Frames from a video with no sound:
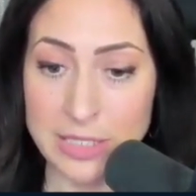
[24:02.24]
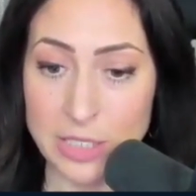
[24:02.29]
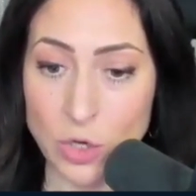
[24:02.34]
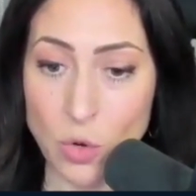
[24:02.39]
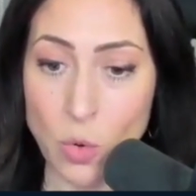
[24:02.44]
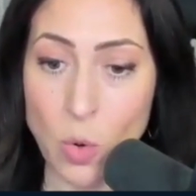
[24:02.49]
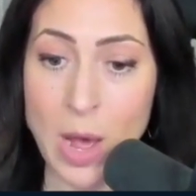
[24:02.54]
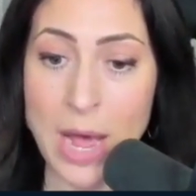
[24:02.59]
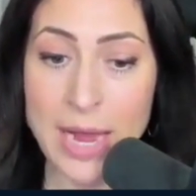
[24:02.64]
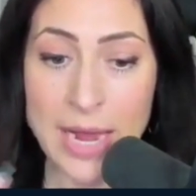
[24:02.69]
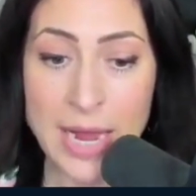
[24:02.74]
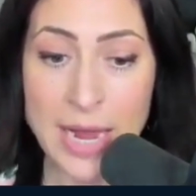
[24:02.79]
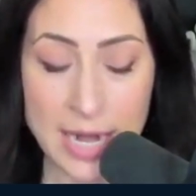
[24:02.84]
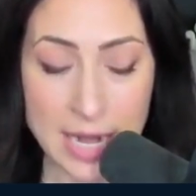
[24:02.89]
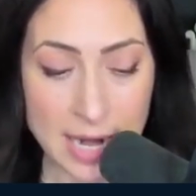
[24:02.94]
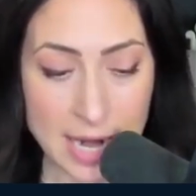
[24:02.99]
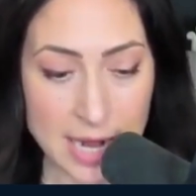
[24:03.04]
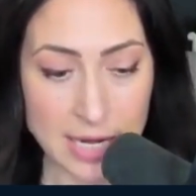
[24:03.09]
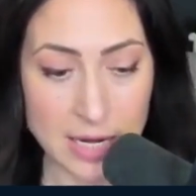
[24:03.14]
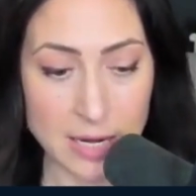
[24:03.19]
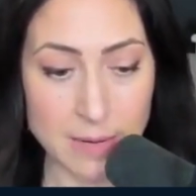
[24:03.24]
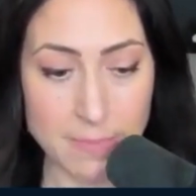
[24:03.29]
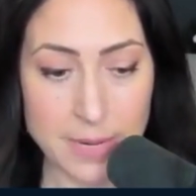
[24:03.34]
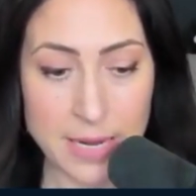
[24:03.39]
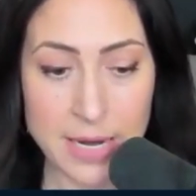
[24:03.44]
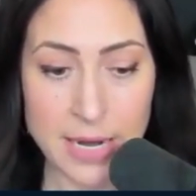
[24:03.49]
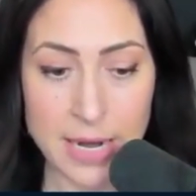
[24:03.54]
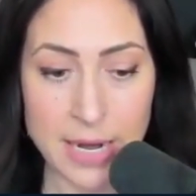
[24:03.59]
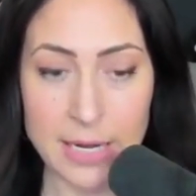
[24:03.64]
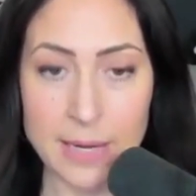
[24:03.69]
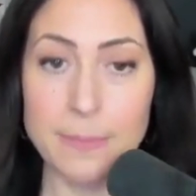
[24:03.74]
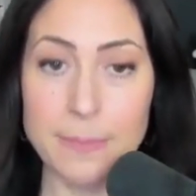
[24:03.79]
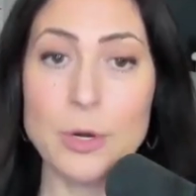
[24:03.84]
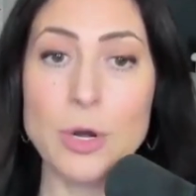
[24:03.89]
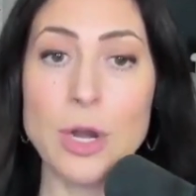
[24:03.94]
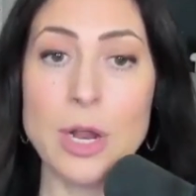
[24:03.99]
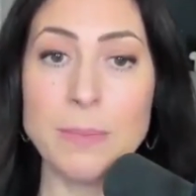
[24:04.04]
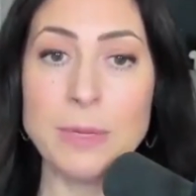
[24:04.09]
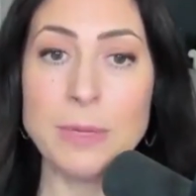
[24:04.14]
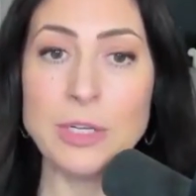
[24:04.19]
and it's quiet and I can be and I can
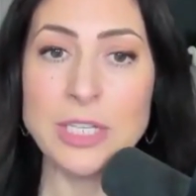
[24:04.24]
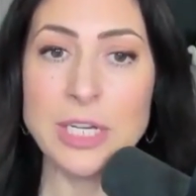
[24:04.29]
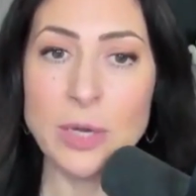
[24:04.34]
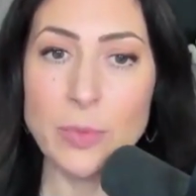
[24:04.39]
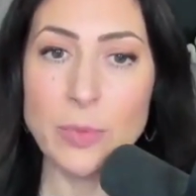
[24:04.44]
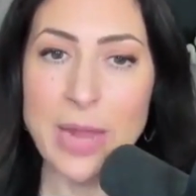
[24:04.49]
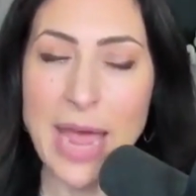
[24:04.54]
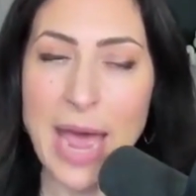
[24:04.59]
put on music.